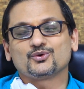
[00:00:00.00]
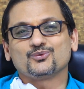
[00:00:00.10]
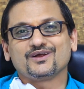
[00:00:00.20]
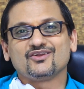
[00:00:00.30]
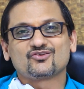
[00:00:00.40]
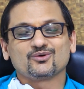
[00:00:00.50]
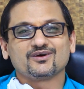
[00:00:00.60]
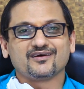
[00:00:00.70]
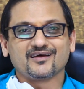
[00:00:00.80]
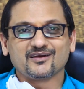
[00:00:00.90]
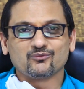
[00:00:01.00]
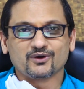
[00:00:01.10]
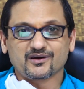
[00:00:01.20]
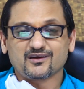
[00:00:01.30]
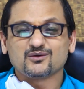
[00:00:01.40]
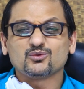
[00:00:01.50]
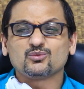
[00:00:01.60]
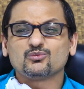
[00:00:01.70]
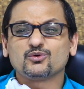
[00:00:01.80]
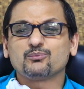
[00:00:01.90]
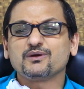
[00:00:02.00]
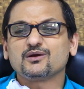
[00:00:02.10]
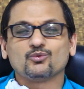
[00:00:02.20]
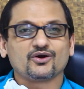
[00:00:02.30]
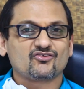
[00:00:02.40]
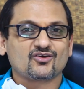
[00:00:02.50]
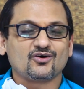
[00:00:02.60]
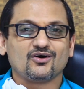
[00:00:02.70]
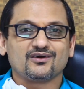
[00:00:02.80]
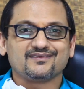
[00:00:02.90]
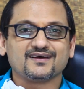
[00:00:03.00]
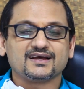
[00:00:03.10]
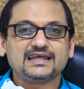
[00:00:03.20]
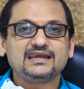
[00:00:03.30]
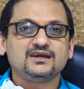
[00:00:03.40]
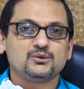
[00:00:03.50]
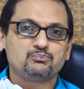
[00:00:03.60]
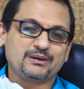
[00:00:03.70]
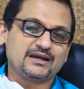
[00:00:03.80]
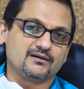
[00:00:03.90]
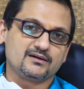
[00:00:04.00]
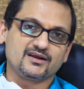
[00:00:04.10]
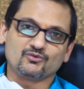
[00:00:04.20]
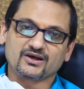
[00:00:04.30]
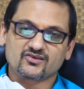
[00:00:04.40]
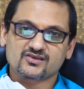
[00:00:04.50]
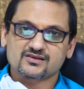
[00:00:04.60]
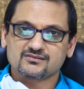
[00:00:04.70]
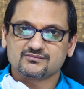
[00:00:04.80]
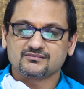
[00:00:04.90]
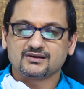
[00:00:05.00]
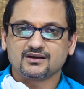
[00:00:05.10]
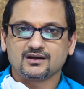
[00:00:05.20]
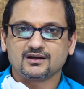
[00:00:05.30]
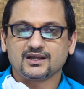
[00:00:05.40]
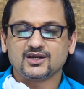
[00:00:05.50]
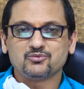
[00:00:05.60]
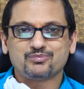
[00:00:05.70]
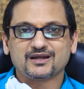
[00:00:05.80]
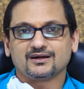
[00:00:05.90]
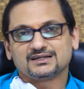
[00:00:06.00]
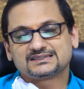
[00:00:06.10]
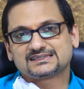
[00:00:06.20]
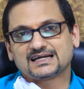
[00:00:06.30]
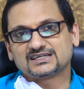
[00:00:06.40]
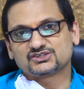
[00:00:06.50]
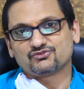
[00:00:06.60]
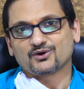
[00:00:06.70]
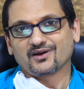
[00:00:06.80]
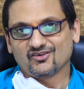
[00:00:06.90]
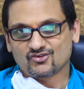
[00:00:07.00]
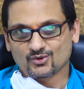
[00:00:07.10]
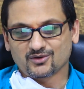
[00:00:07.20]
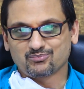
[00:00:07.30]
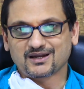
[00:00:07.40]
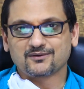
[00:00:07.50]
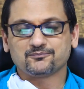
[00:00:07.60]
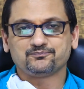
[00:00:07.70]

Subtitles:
to insulin delivery would be what is called the InPen device. InPen stands for insulin pen.